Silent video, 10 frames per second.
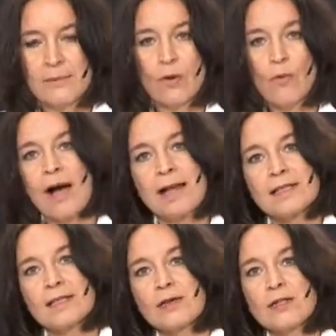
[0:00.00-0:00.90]
But
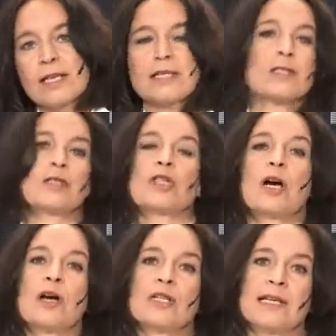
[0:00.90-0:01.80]
whilst congestion
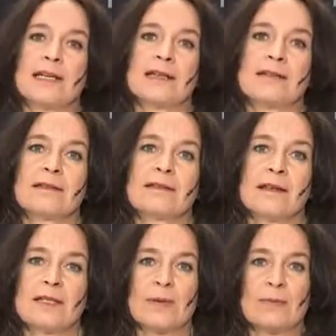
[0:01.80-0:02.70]
charging
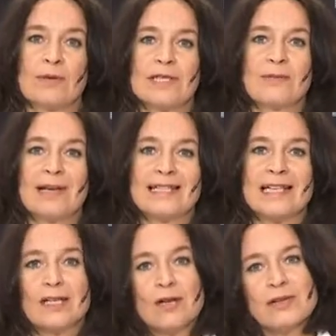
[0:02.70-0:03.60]
has been put in place
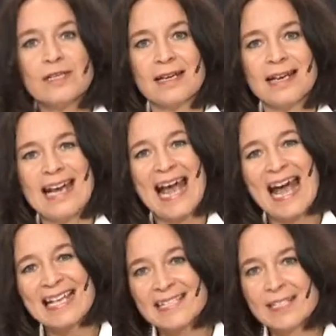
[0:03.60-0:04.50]
in London, it
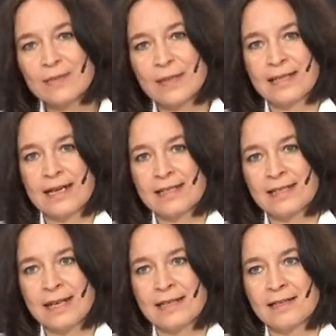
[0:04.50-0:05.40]
hasn't been
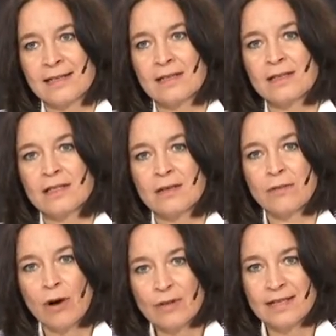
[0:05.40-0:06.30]
extended
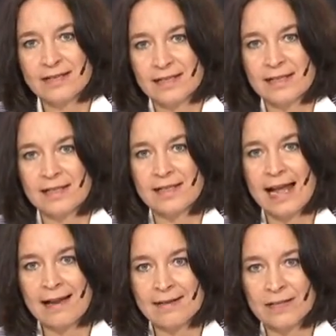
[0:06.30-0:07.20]
to other cities
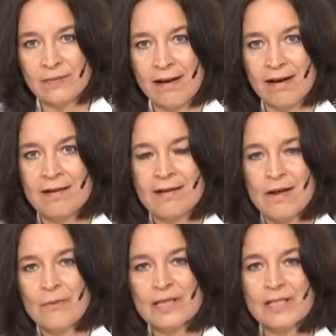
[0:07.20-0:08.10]
elsewhere,
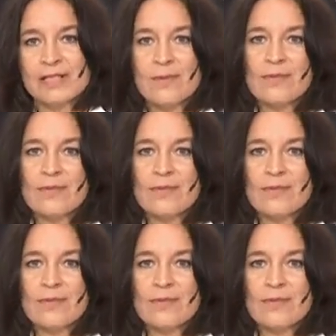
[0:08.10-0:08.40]
which is